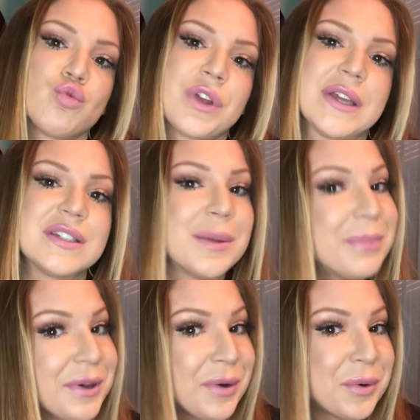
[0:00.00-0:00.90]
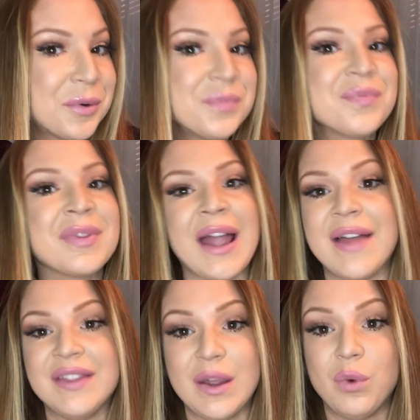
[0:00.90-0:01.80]
kiss your boo,
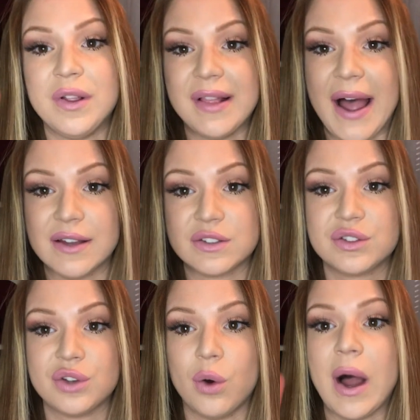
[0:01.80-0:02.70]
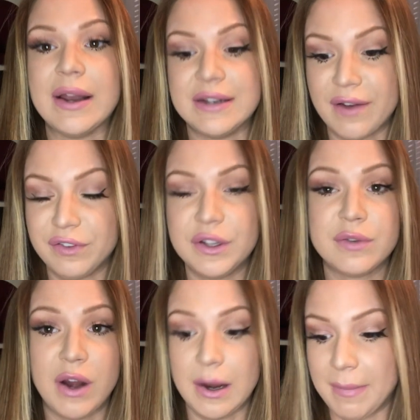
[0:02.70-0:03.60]
and they will last. So I
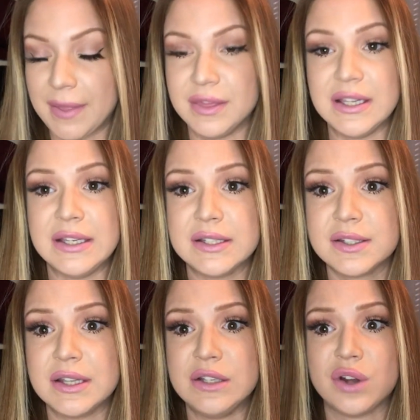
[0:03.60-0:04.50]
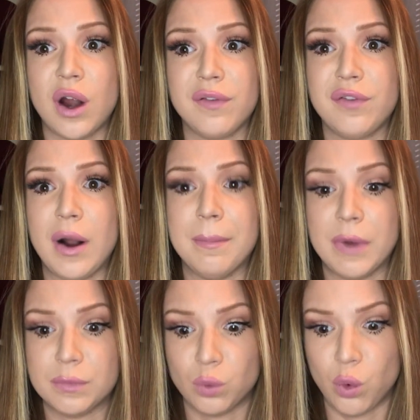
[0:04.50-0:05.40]
definitely recommend these. These are
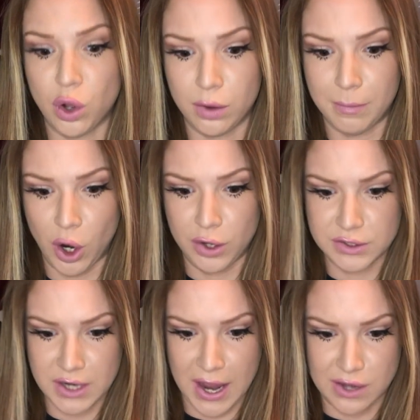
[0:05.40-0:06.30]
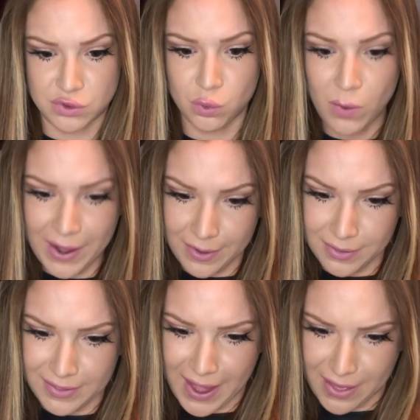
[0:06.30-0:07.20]
from Walmart as
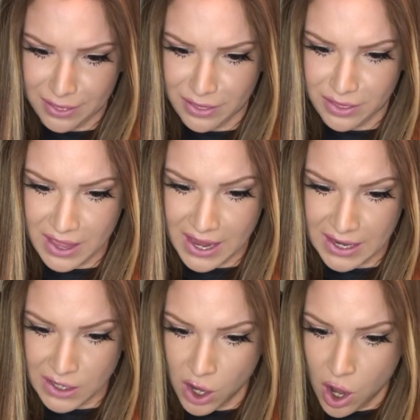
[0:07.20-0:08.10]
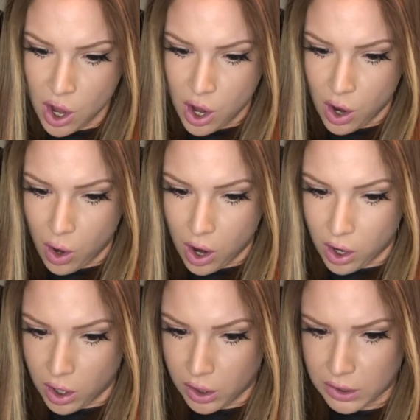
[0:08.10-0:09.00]
well, and they
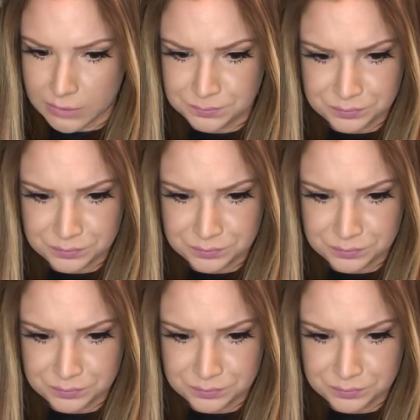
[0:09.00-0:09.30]
are,